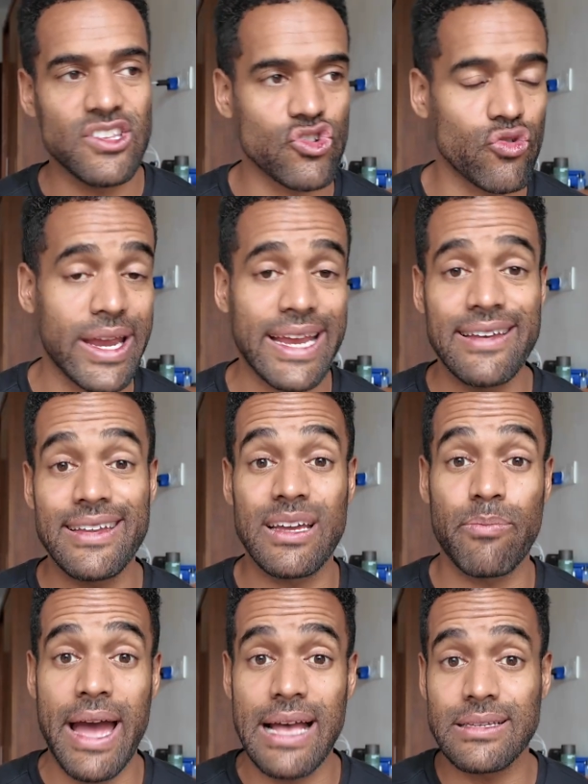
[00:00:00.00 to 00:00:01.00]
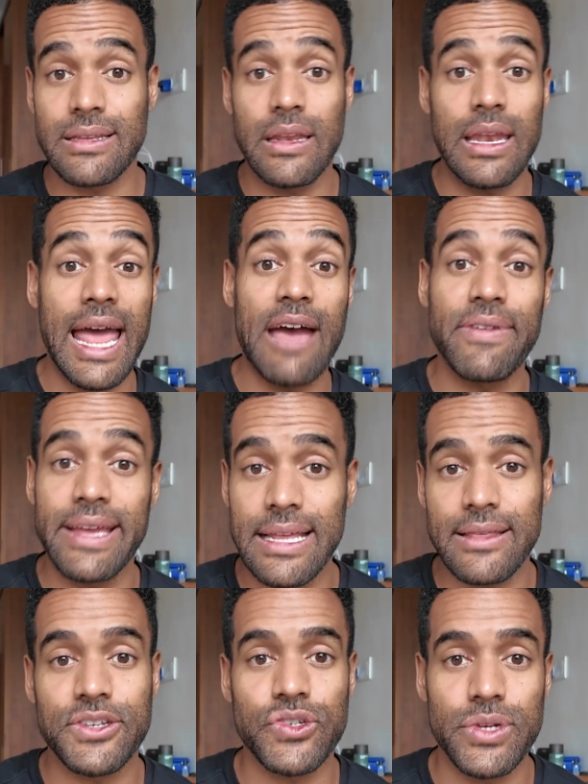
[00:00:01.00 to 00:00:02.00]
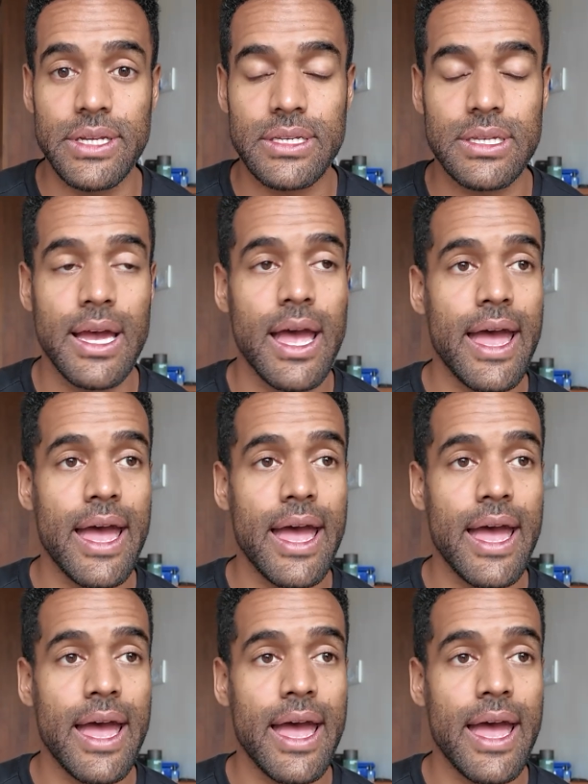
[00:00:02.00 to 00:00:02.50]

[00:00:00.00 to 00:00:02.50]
trained capacity to navigate the streets,